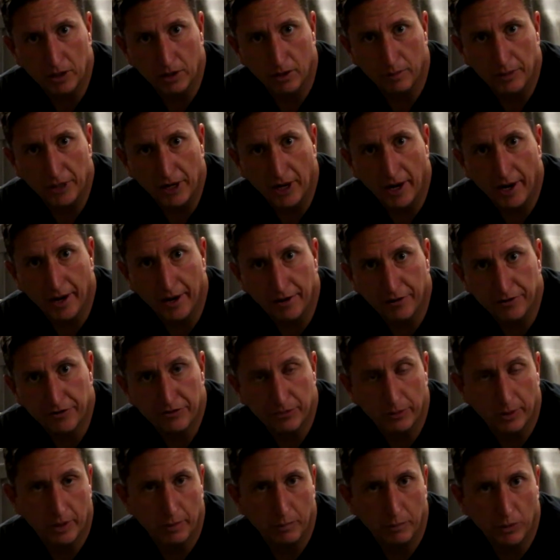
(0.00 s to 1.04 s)
be a little bit higher,
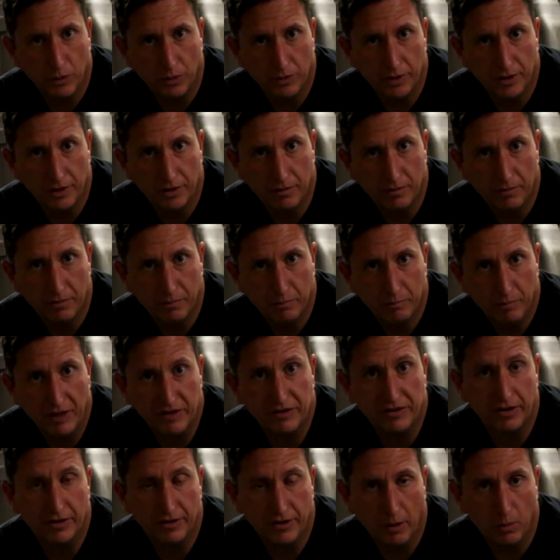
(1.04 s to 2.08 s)
so we can build
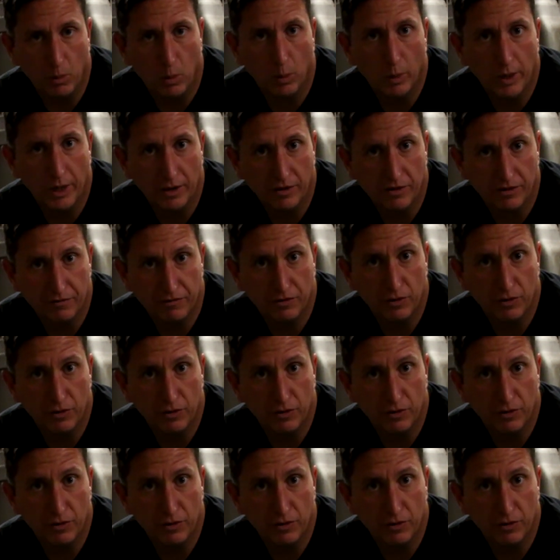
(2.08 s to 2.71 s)
basically a double wing